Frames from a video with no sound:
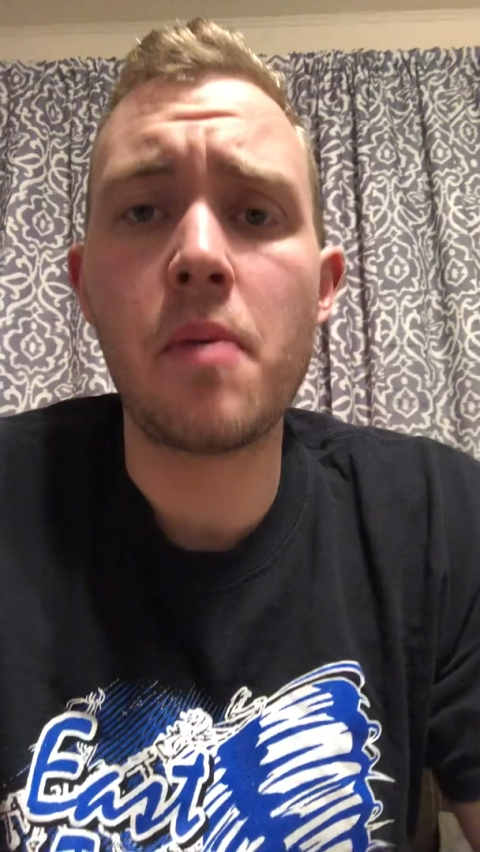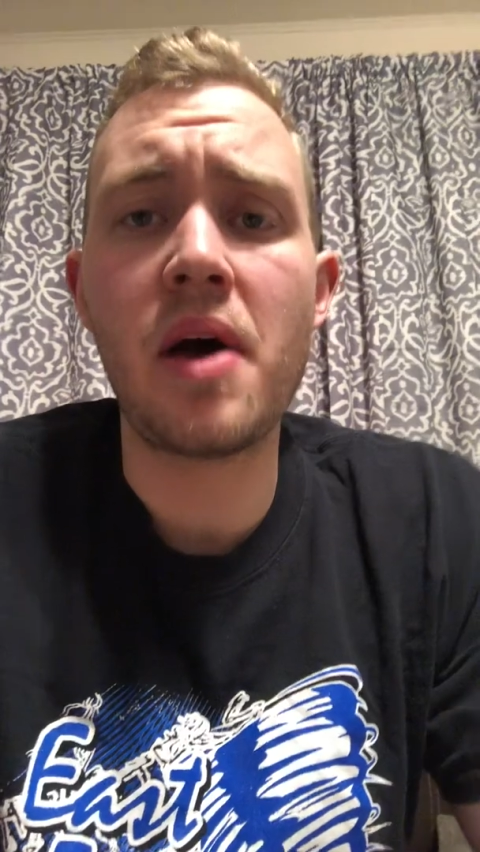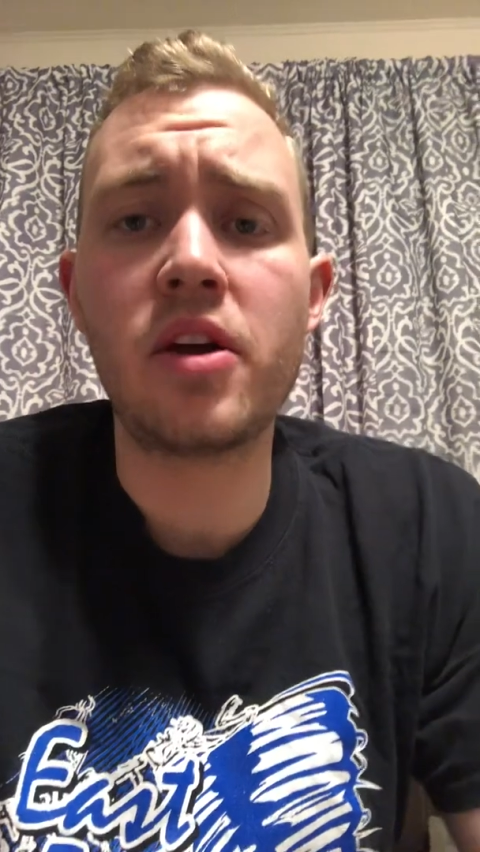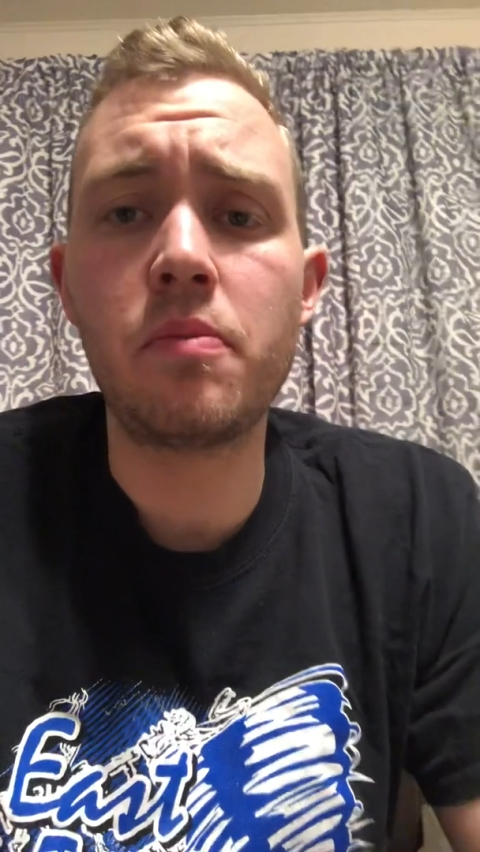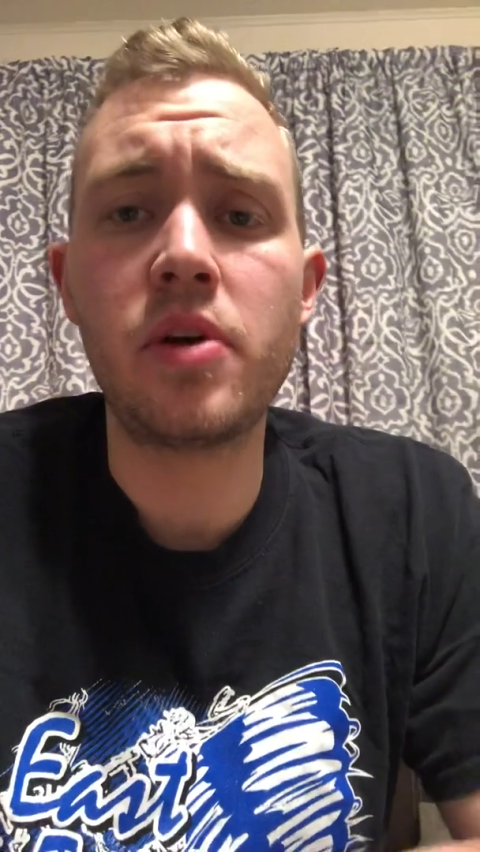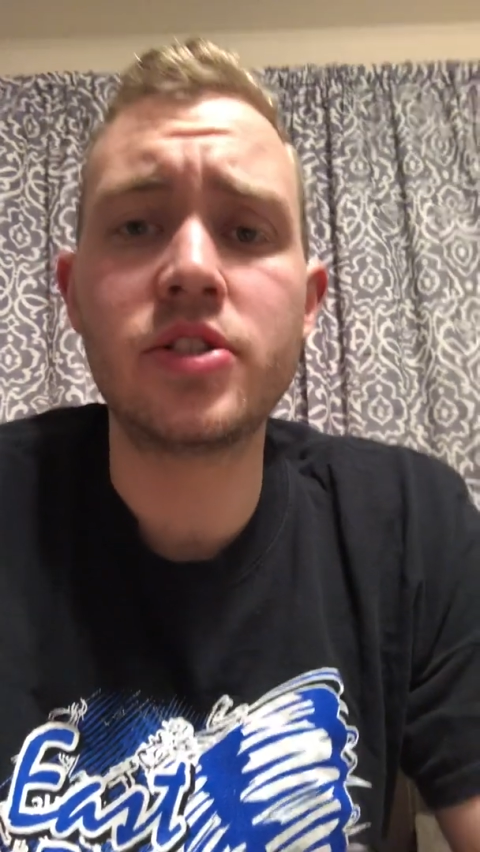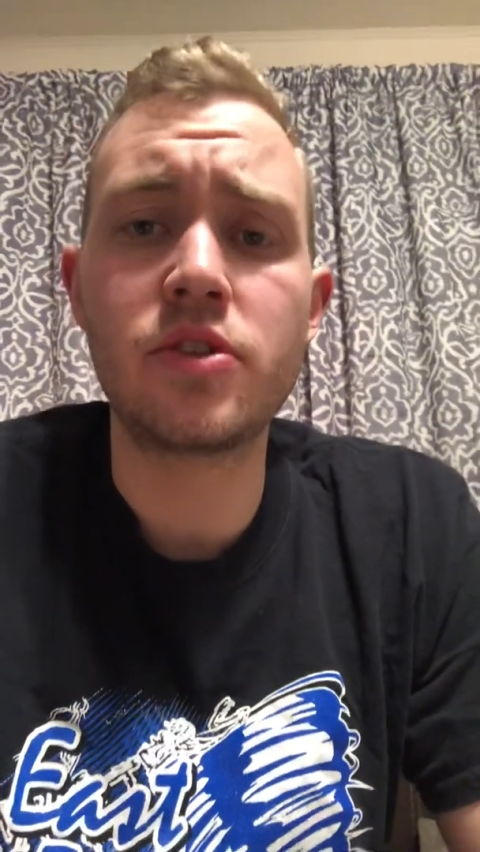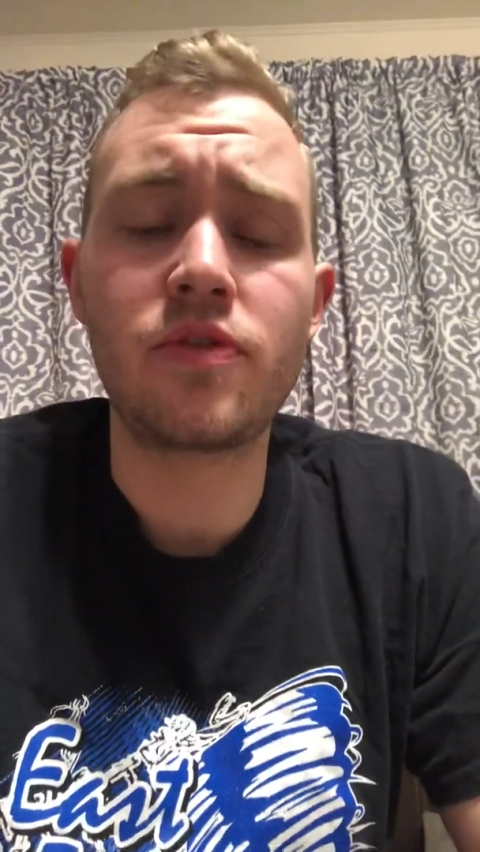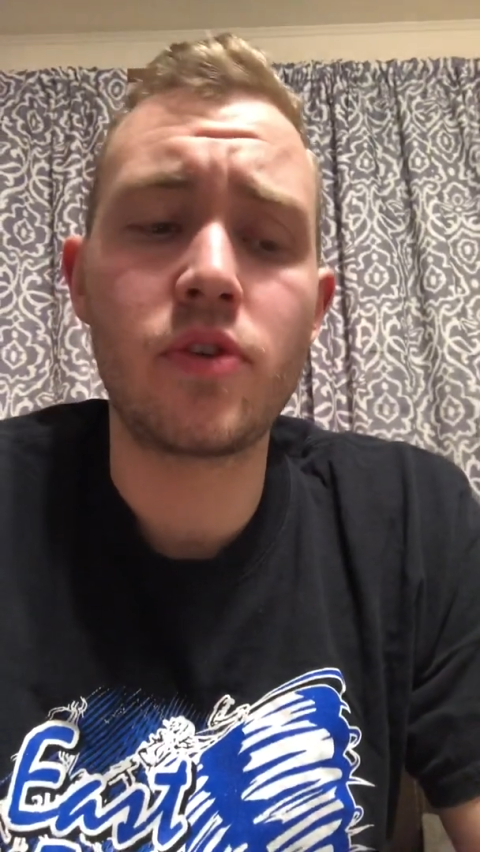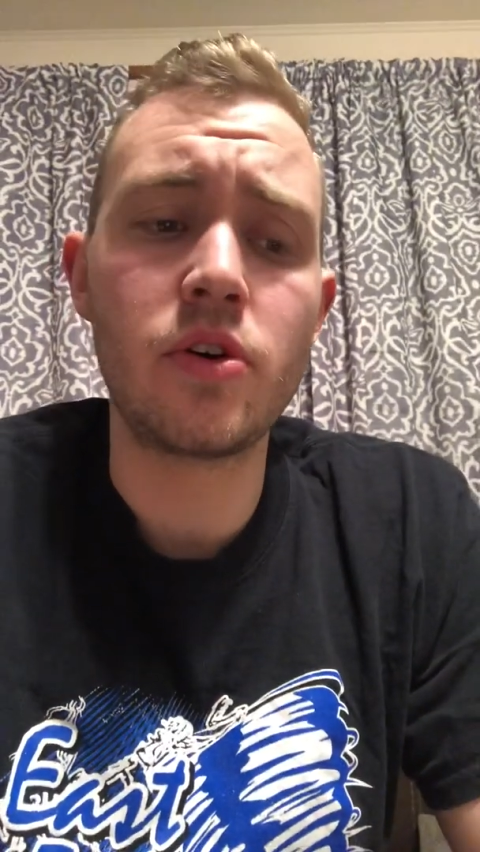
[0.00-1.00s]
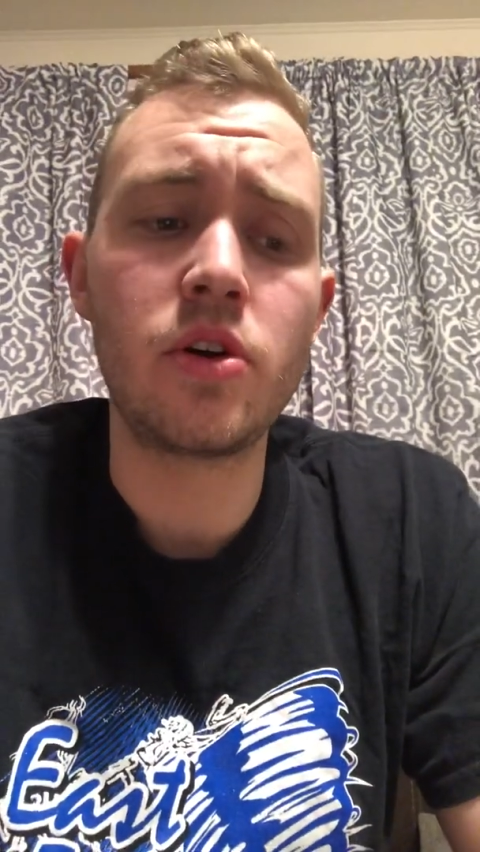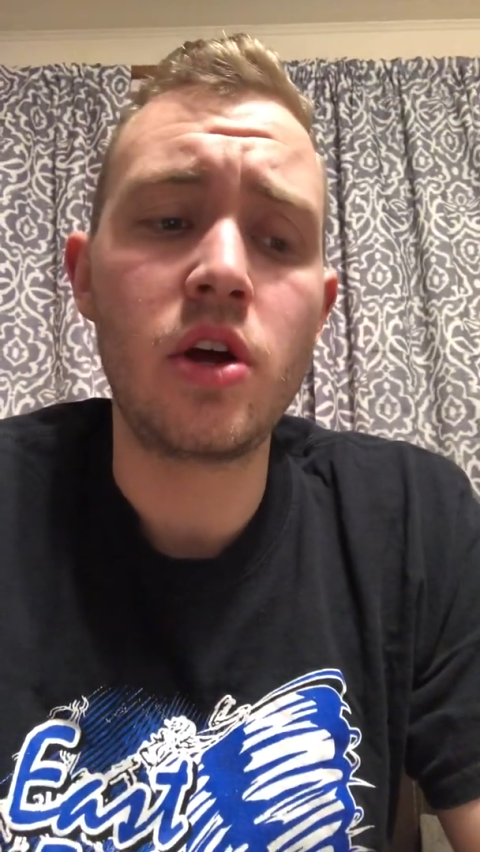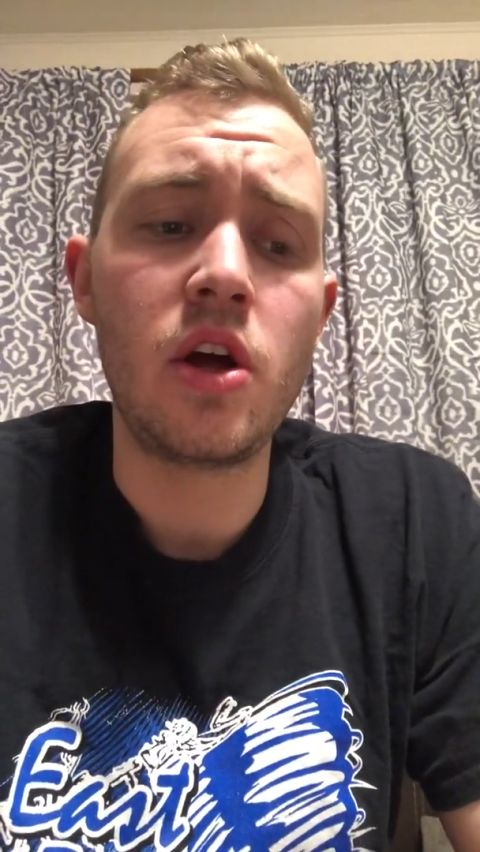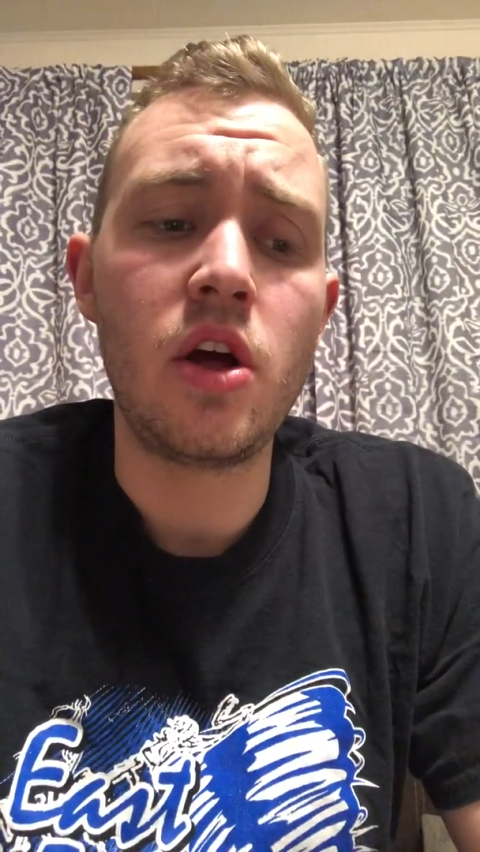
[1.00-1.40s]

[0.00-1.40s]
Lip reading: amount of pleasure for